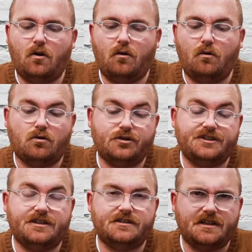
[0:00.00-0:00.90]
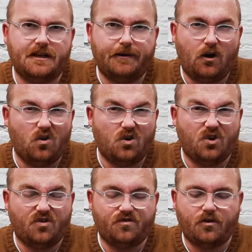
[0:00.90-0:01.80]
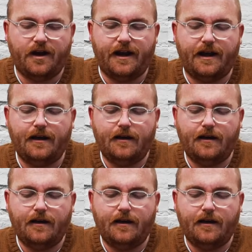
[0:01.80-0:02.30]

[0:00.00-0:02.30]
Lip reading: or Christians think about, on Good Friday,